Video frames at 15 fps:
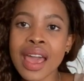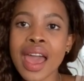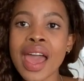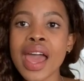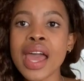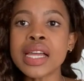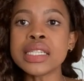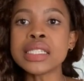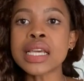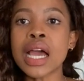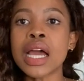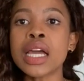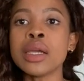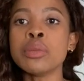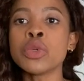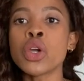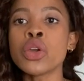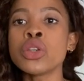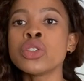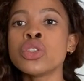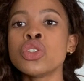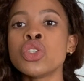and I'm
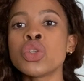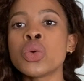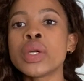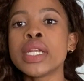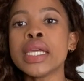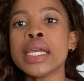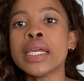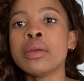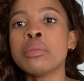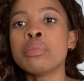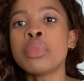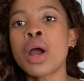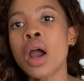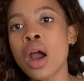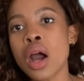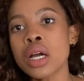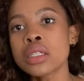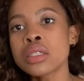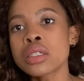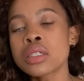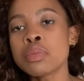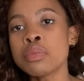going to do it in
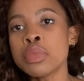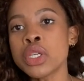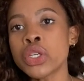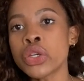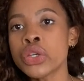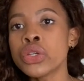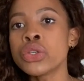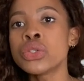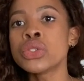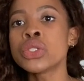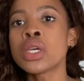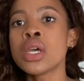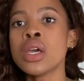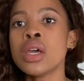parts because